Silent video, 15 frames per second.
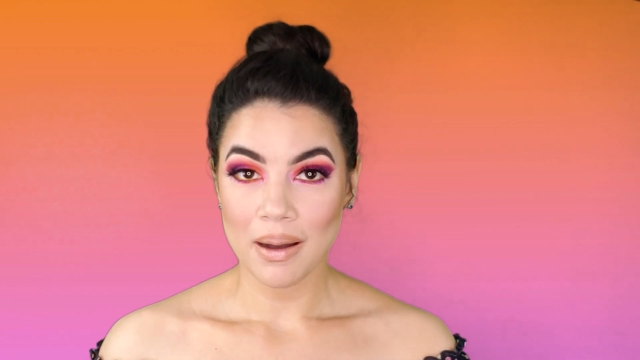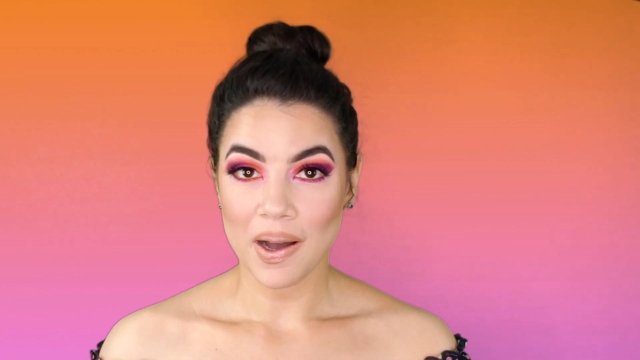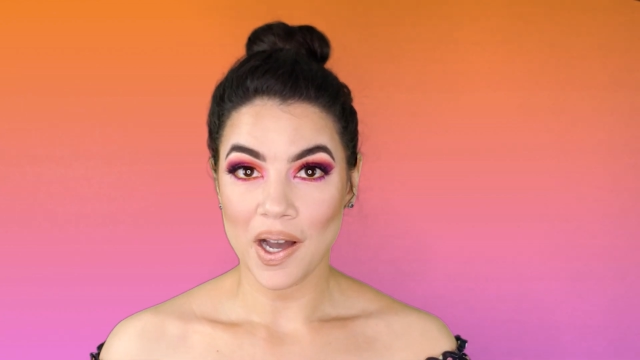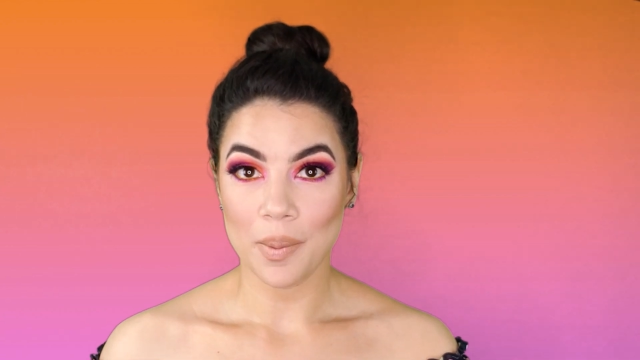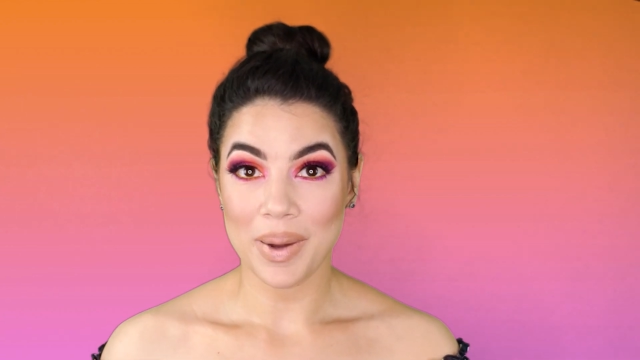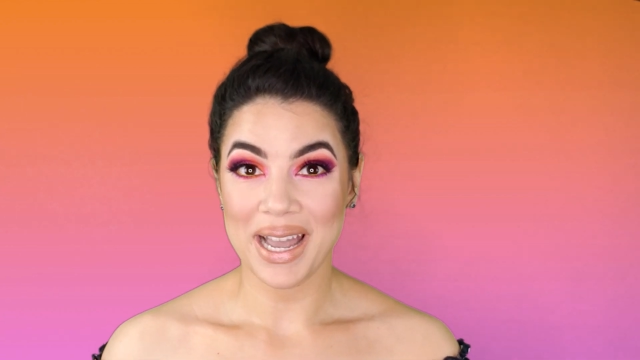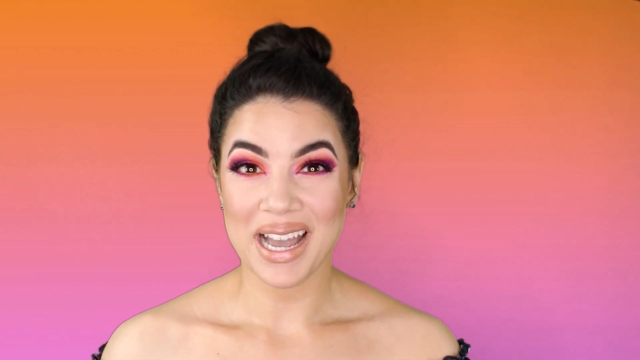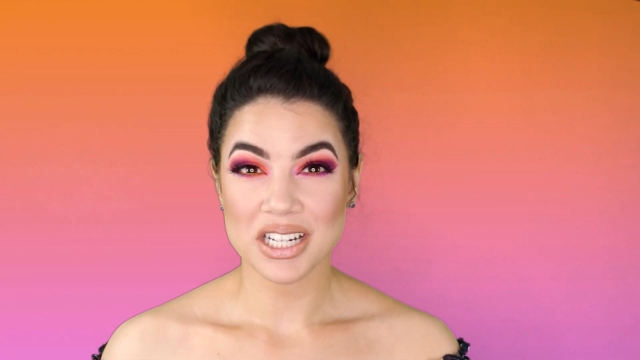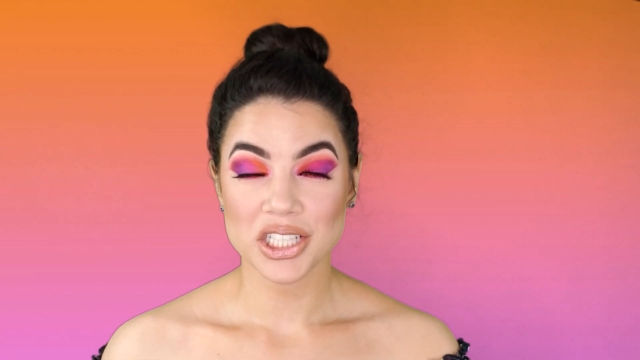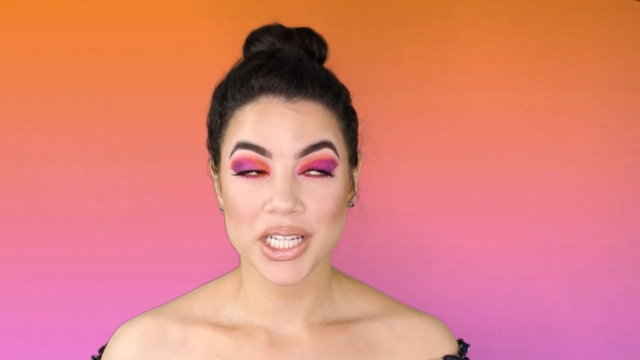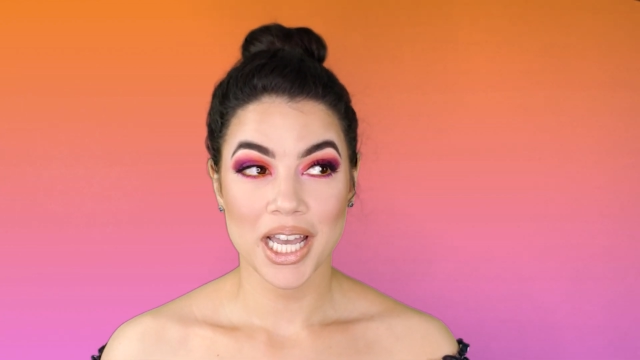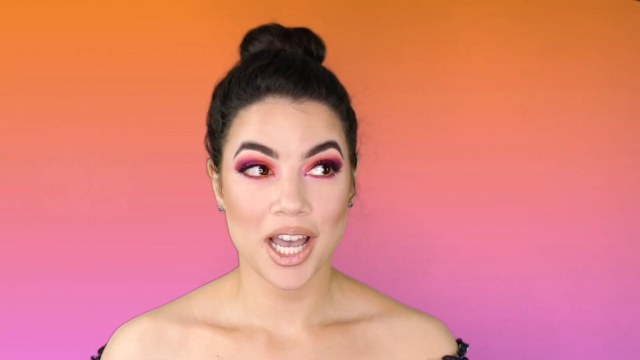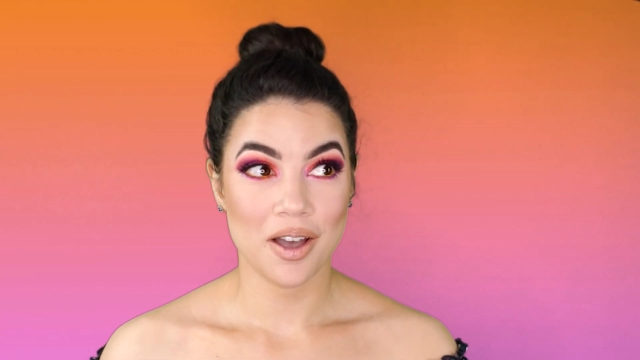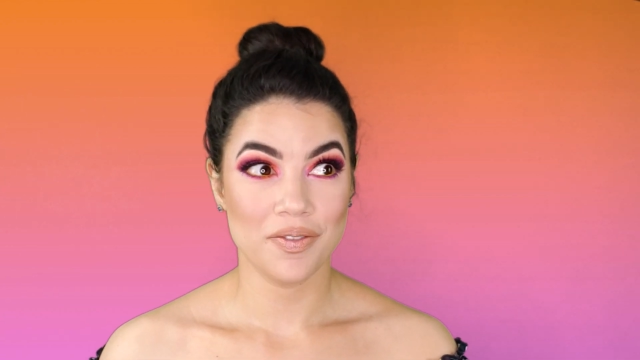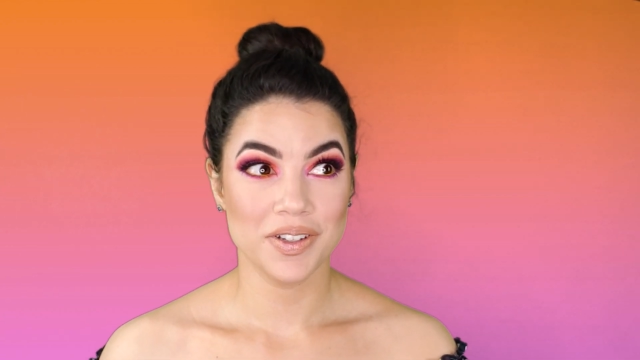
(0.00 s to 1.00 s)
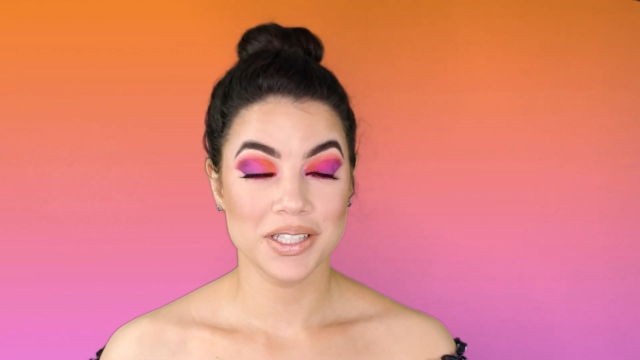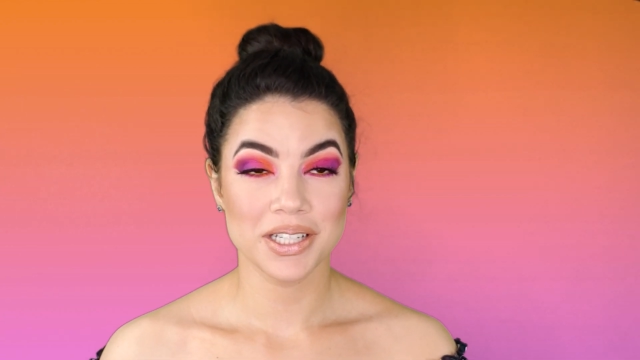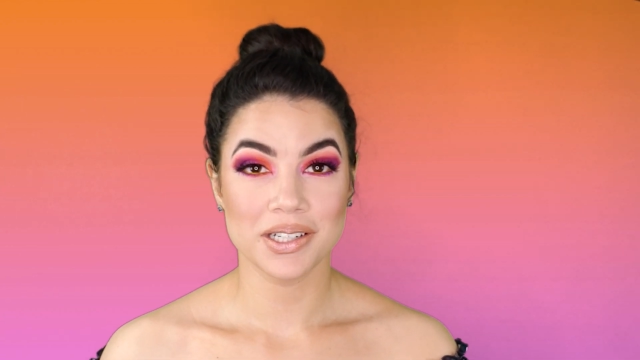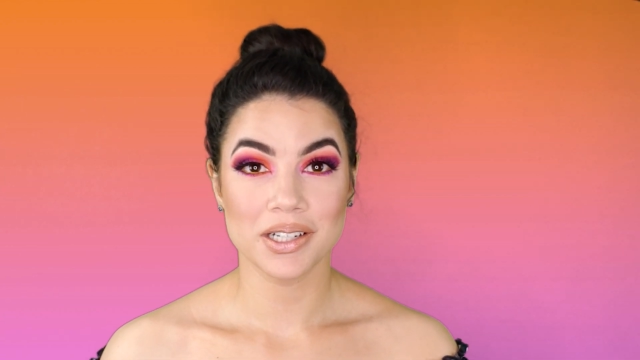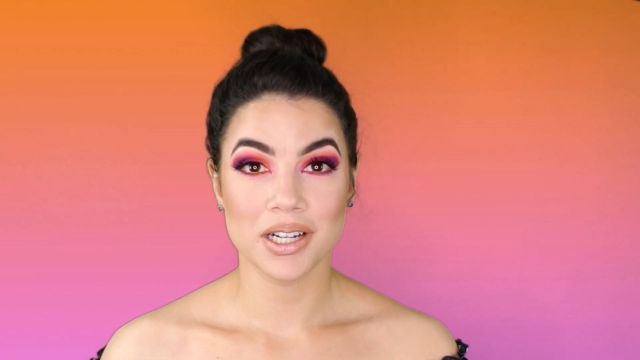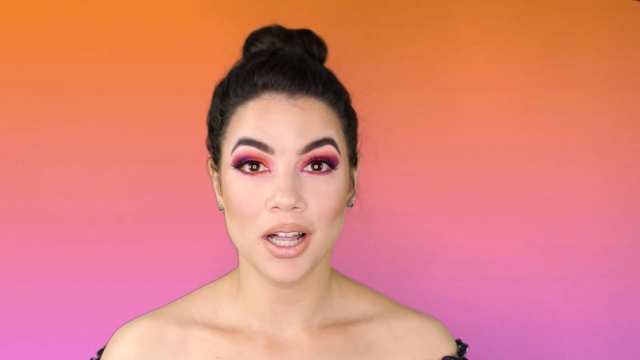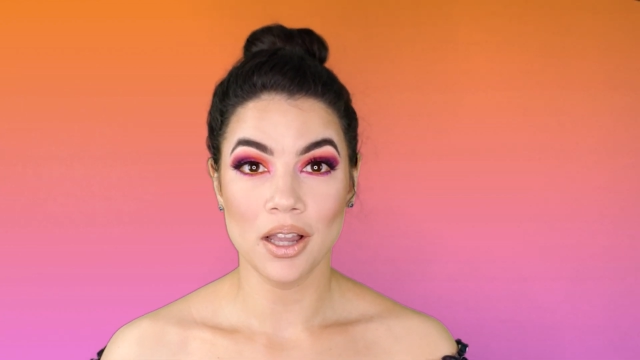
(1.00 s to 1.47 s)
I actually haven't
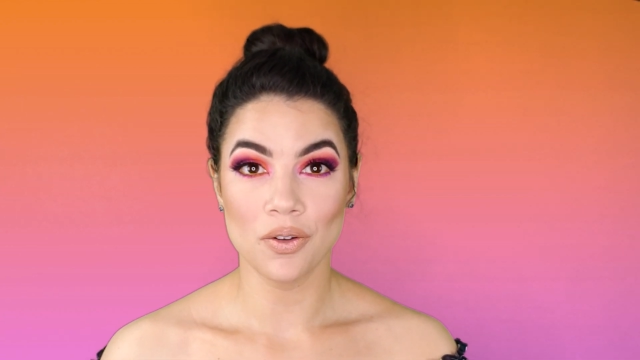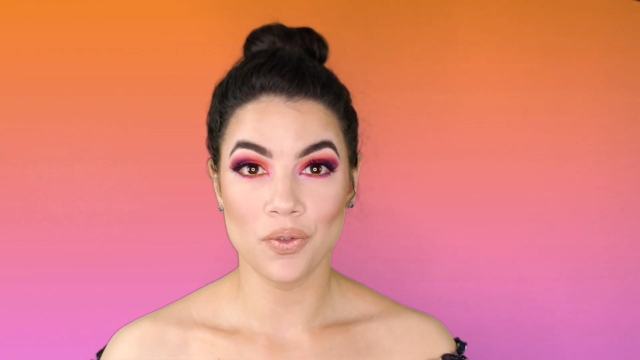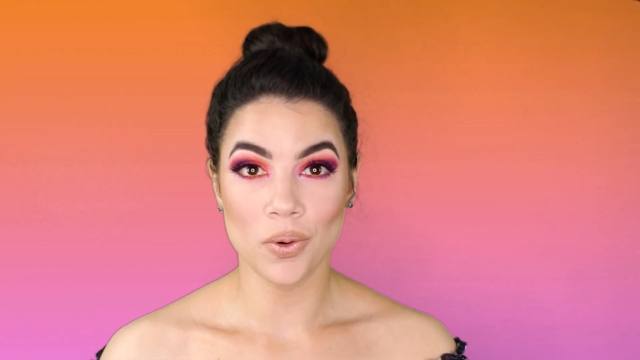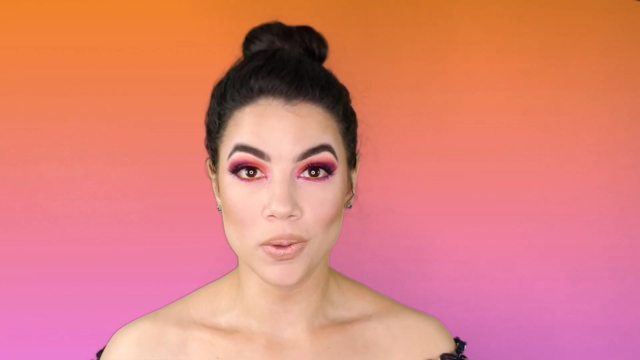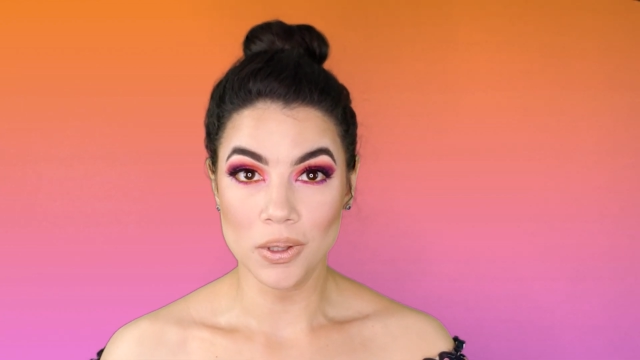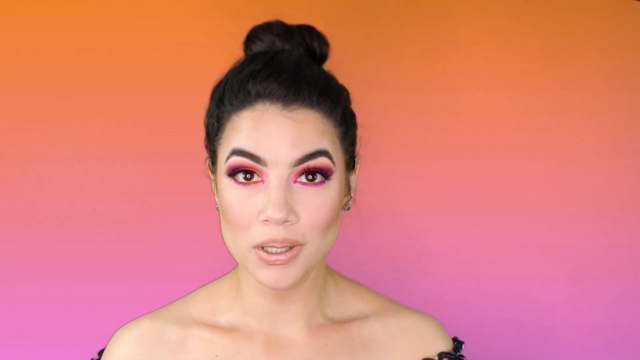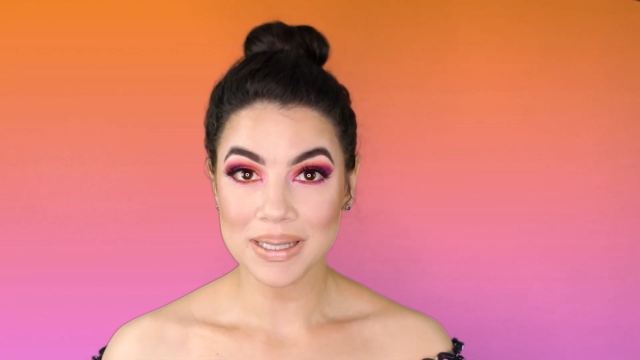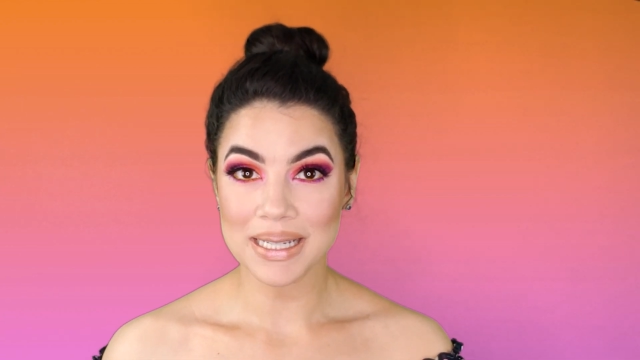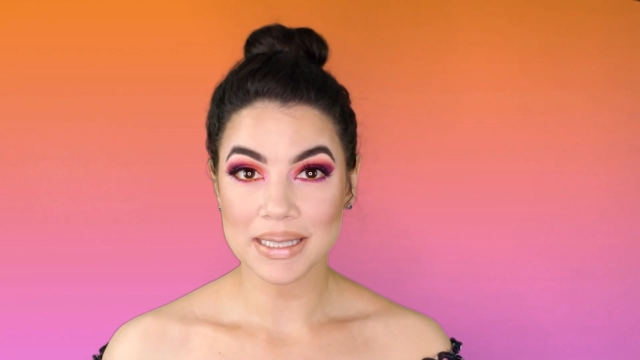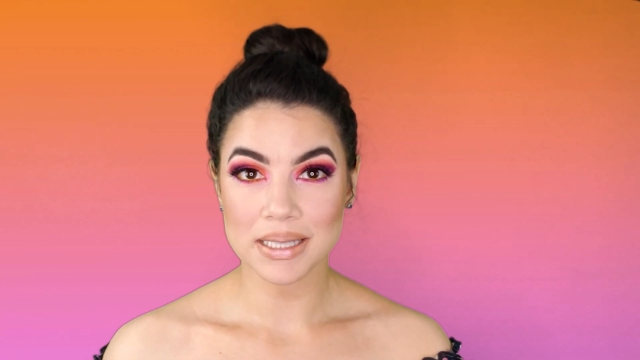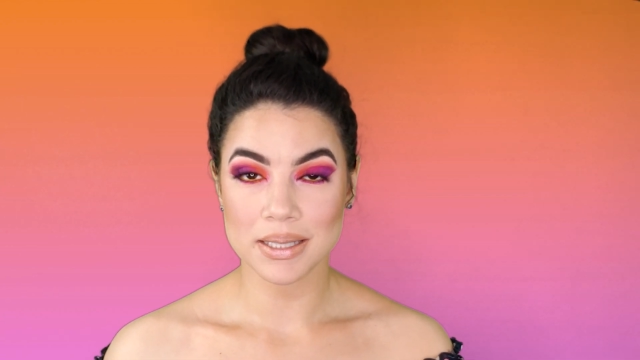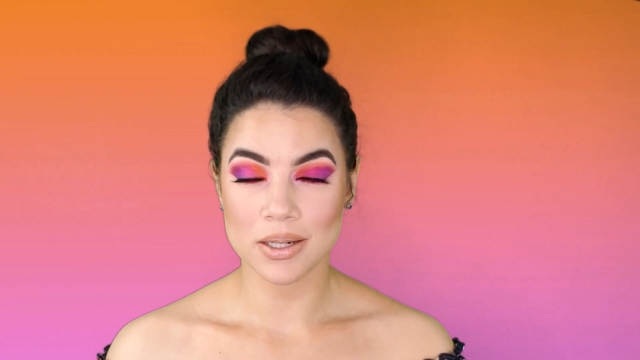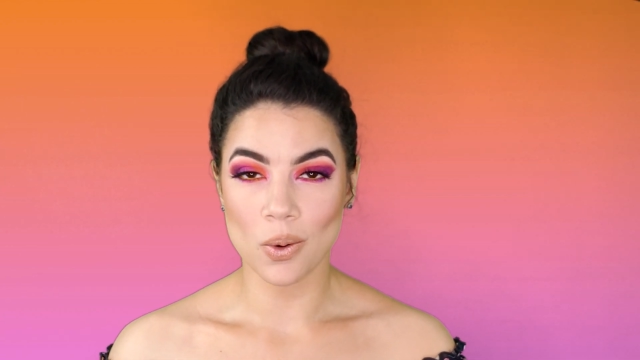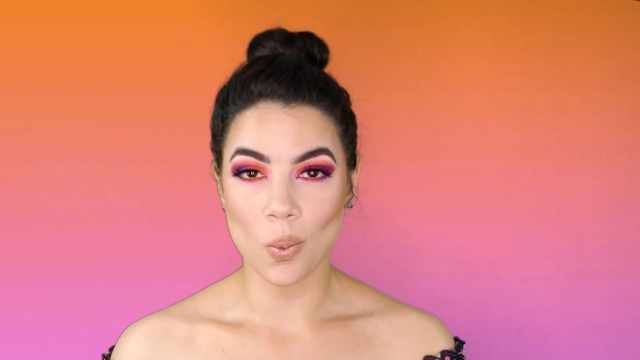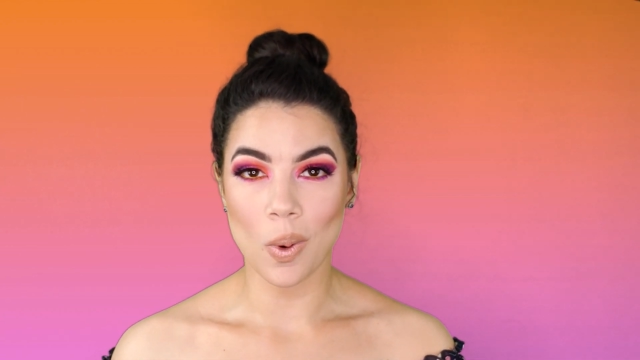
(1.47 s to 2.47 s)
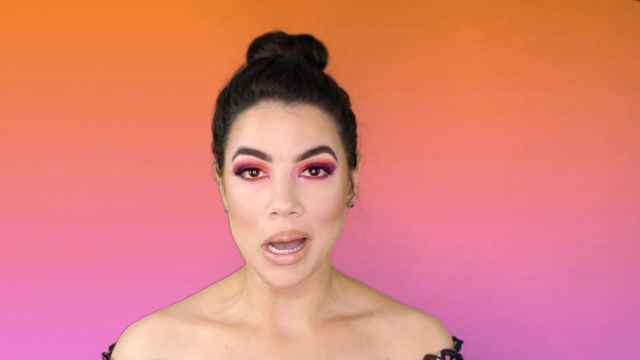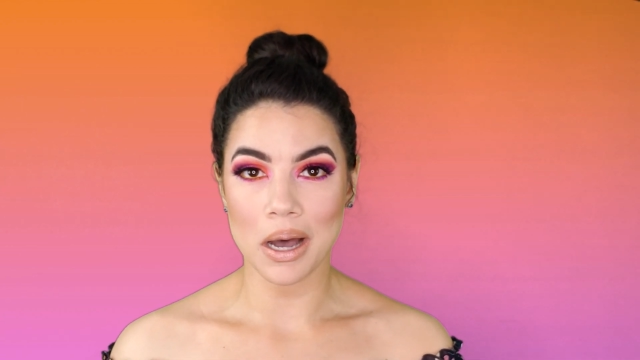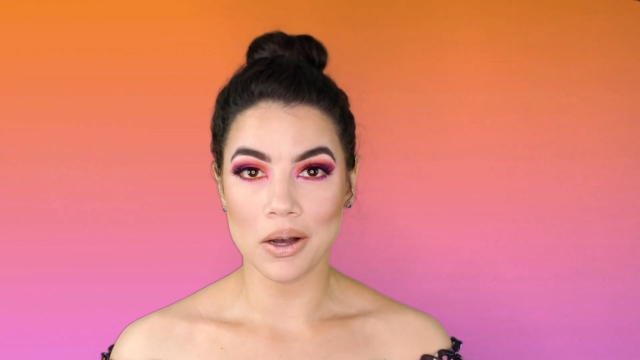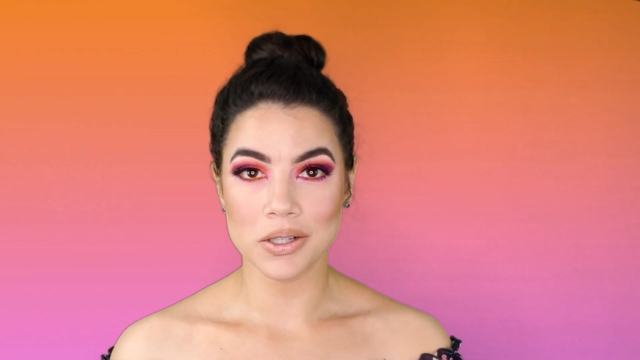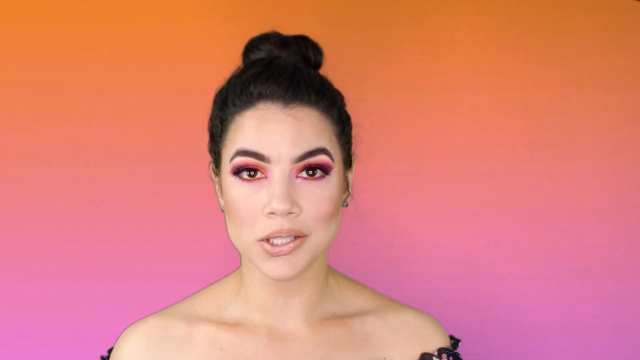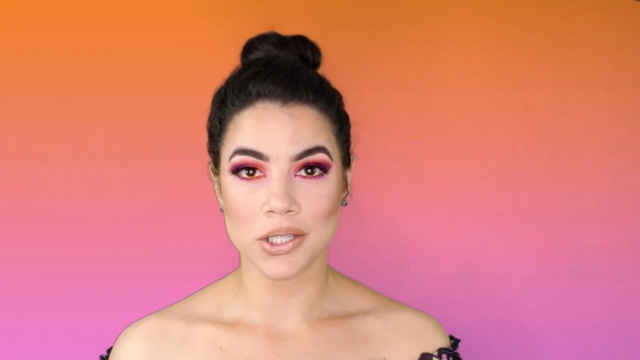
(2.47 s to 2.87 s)
done a colorful look like this in a while,